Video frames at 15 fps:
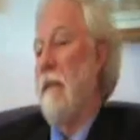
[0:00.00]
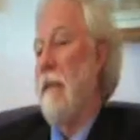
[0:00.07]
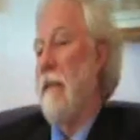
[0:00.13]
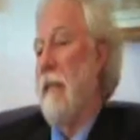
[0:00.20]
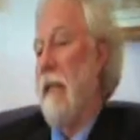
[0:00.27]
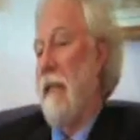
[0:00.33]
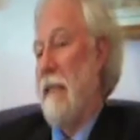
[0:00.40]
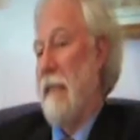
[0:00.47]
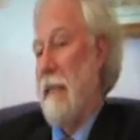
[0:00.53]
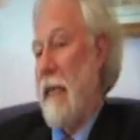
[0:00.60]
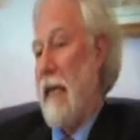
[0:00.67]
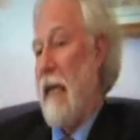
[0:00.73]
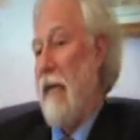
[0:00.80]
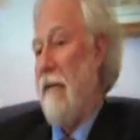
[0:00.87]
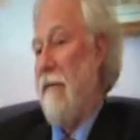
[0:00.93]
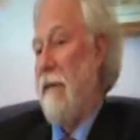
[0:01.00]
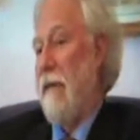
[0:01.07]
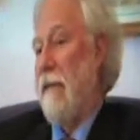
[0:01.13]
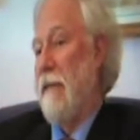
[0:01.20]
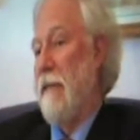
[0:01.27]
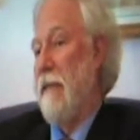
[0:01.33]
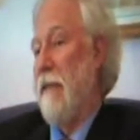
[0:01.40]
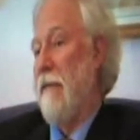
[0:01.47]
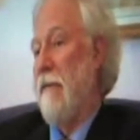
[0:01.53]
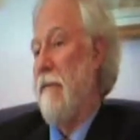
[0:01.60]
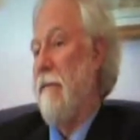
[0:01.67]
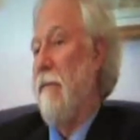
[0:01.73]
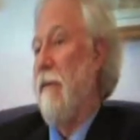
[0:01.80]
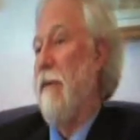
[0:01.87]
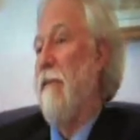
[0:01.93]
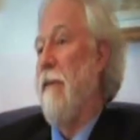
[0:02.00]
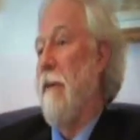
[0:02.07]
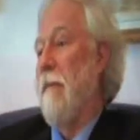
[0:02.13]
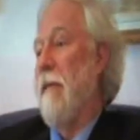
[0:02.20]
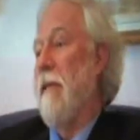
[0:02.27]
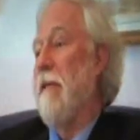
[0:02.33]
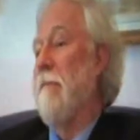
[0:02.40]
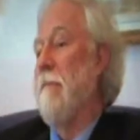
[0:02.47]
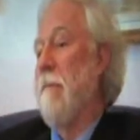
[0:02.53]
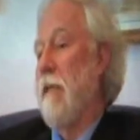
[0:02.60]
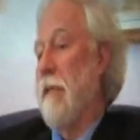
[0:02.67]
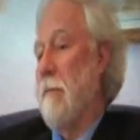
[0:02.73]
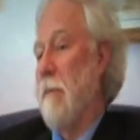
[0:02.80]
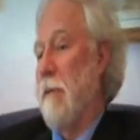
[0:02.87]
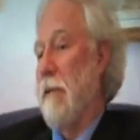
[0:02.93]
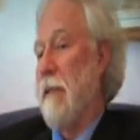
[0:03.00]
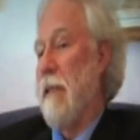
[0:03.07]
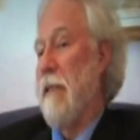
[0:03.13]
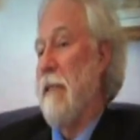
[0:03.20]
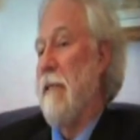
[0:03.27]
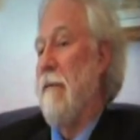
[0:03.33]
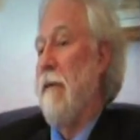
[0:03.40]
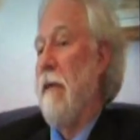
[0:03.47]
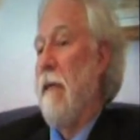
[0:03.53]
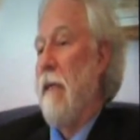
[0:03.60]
to their dental staff. Is that the female is much more sensitive